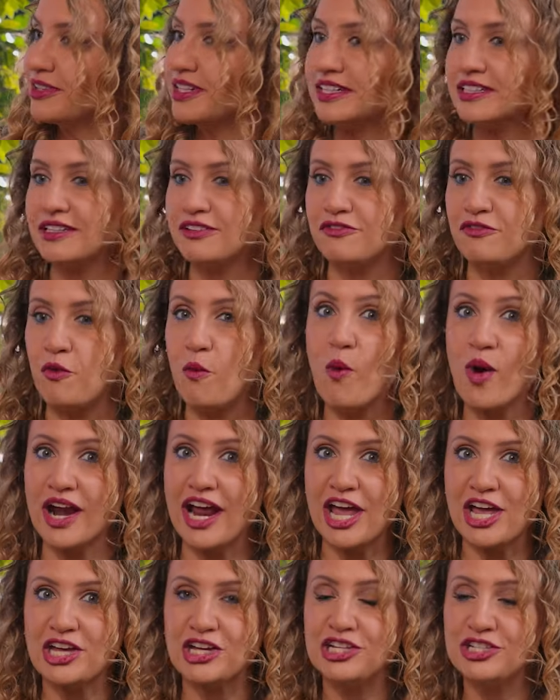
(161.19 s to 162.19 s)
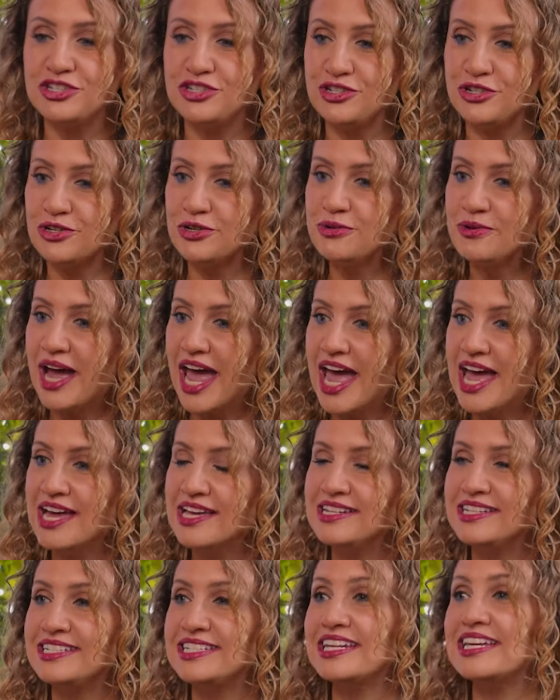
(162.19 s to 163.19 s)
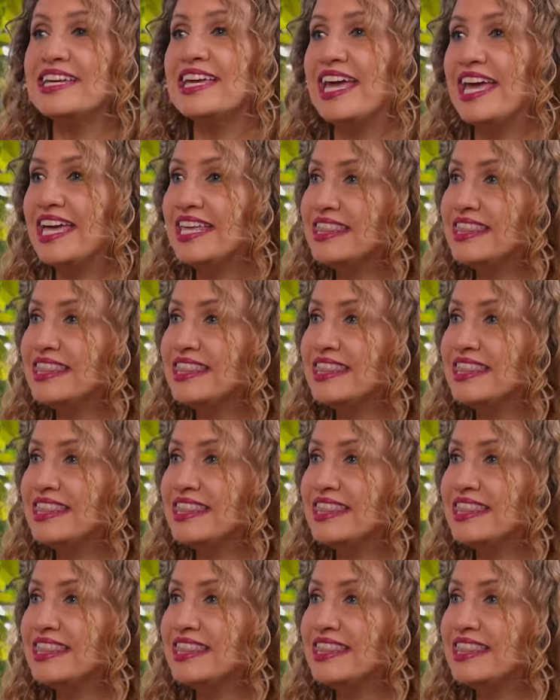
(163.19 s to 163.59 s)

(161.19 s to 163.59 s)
reel of what I could do. And what